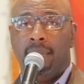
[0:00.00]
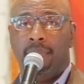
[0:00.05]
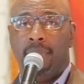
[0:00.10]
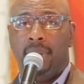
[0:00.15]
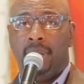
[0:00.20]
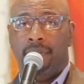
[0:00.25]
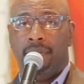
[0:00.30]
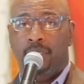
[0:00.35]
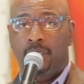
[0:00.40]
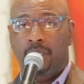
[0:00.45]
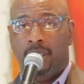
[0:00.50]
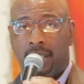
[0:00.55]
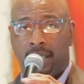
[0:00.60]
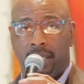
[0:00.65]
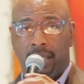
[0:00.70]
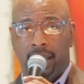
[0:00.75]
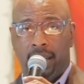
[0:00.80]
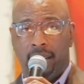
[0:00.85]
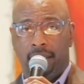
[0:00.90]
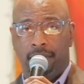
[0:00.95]
But if you're
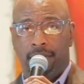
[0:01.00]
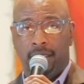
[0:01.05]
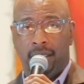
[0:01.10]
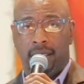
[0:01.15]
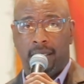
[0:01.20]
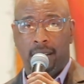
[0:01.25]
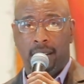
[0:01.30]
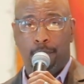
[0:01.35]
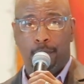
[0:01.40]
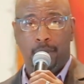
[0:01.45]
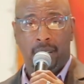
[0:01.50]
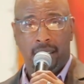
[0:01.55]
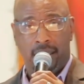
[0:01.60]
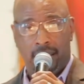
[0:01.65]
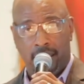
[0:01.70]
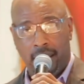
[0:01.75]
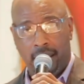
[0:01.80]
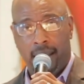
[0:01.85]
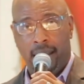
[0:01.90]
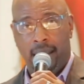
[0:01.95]
just looking for someone to
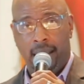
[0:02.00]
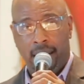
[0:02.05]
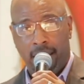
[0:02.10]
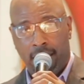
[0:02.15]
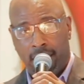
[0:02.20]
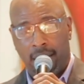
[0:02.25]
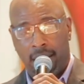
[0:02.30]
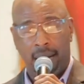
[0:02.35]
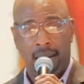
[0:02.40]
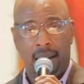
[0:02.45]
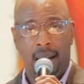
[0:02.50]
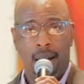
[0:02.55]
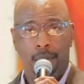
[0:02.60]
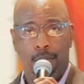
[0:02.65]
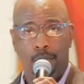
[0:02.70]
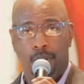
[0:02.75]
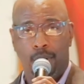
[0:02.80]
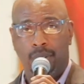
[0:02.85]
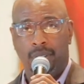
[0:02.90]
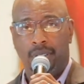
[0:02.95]
say, I
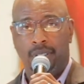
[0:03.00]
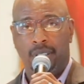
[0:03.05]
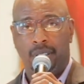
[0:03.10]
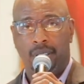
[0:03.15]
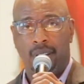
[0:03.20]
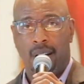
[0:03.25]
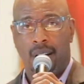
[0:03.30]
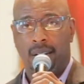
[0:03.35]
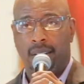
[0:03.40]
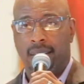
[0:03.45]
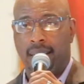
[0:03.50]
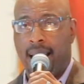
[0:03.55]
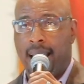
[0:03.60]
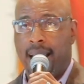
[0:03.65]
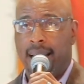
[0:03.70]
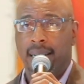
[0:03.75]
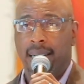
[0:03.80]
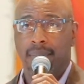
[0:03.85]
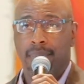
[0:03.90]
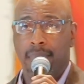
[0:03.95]
want your daughter's
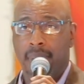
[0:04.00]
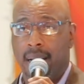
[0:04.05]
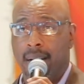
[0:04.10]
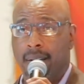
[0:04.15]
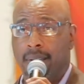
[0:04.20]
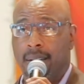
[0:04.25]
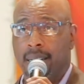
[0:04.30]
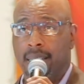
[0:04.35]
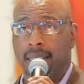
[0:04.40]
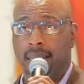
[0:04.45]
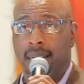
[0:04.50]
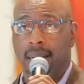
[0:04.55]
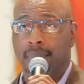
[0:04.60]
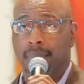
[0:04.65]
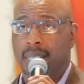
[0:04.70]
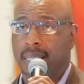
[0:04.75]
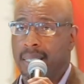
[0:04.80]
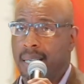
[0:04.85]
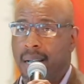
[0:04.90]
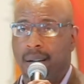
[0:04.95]
hand in marriage, and I'm
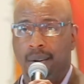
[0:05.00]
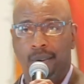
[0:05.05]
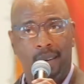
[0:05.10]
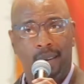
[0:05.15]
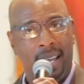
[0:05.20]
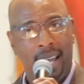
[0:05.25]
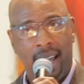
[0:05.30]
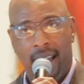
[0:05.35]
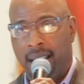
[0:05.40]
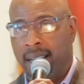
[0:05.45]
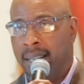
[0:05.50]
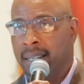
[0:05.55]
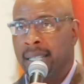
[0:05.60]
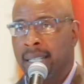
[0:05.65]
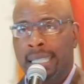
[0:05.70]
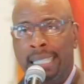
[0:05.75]
going to say, okay,